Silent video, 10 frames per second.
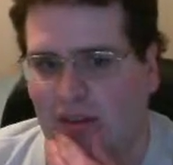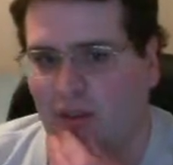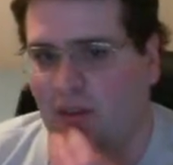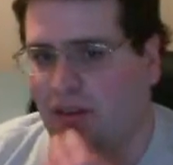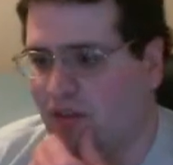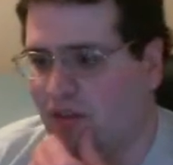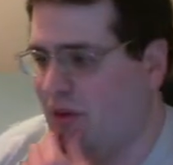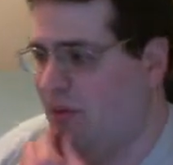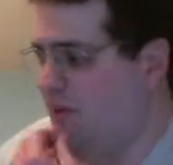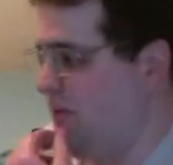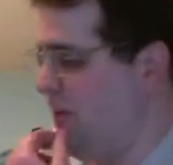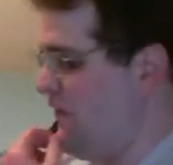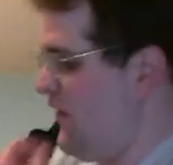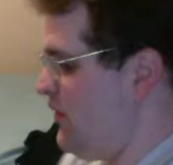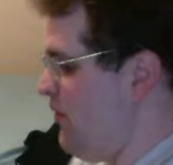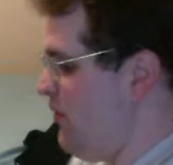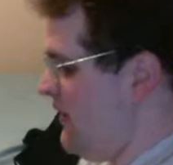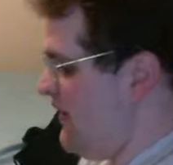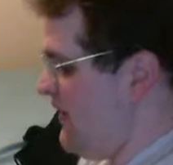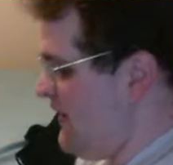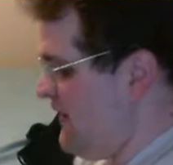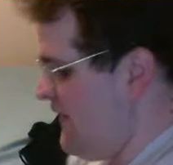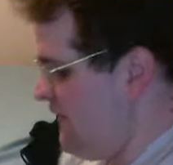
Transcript: little bit scruff on my face back then,